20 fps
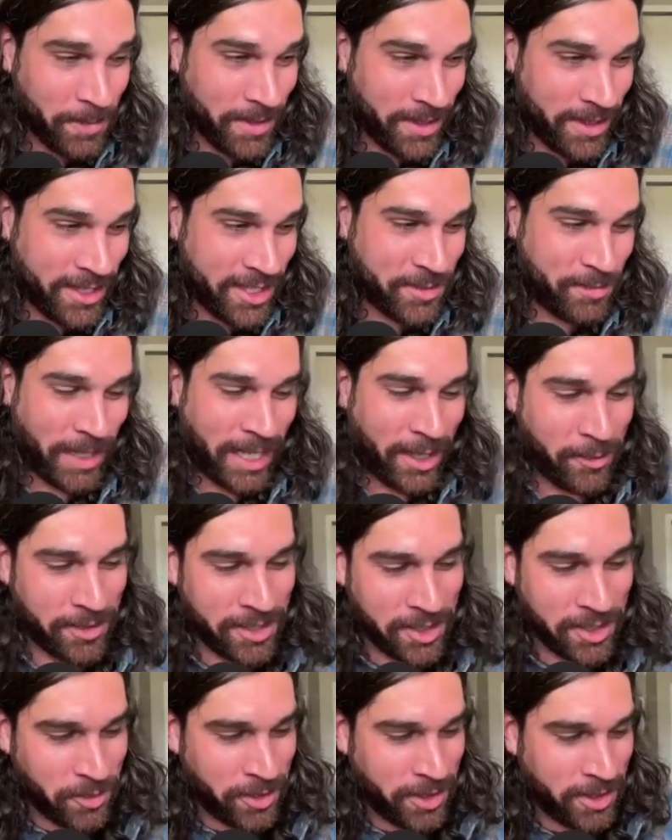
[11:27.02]
this
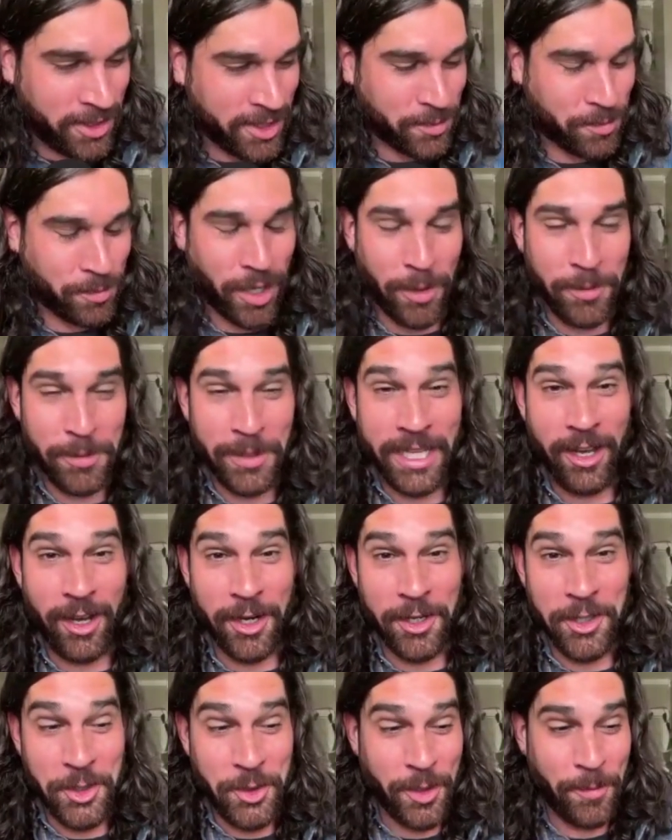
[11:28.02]
one is probably
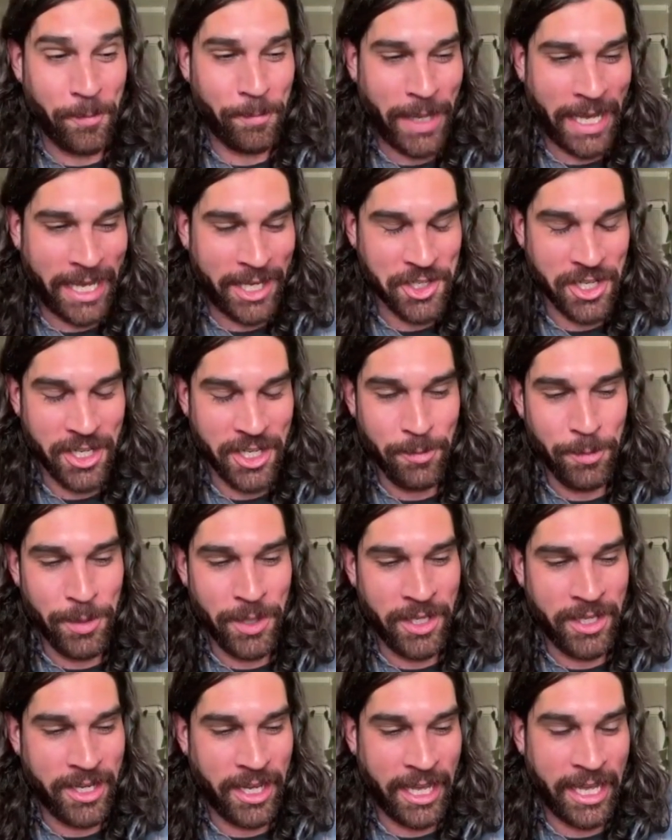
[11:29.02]
hard to imagine,
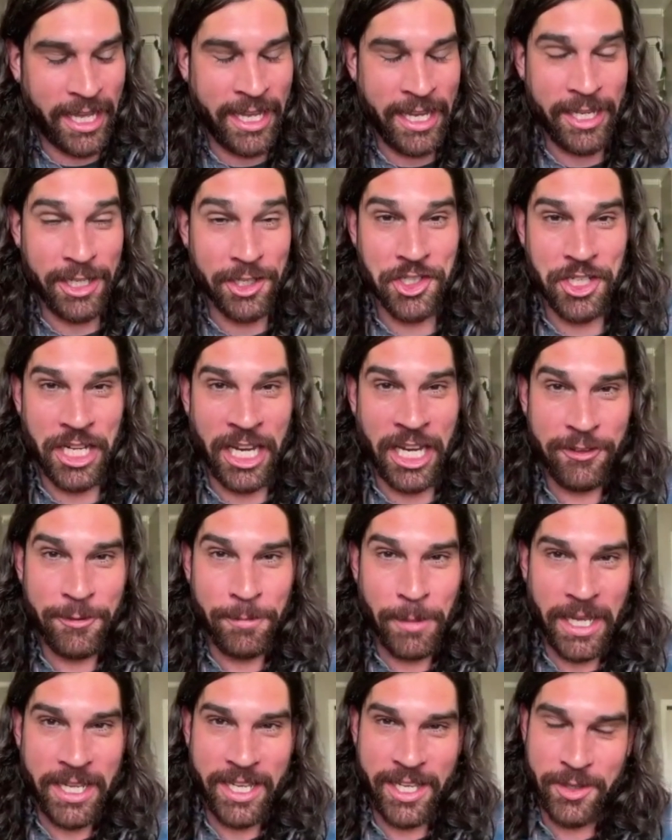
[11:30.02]
but I shaved
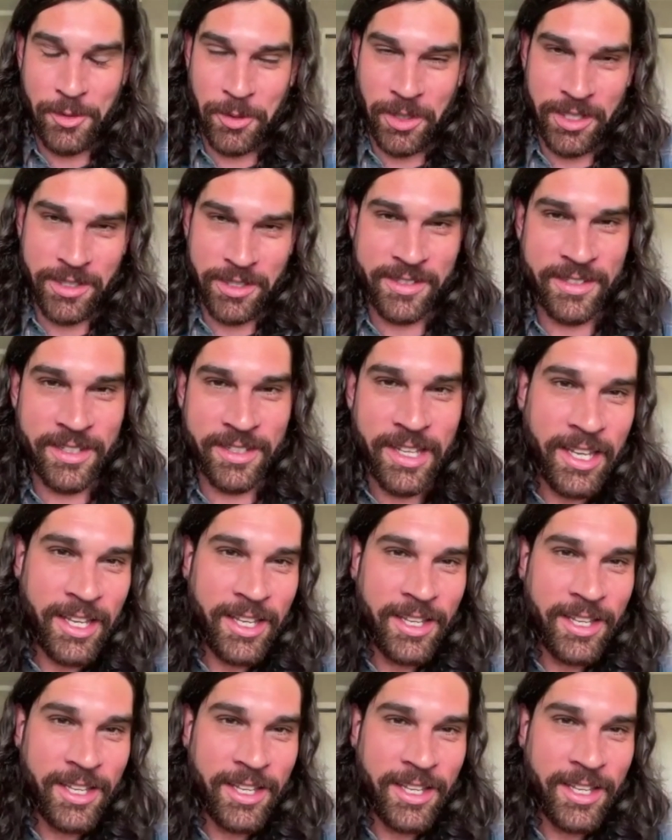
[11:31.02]
my head once.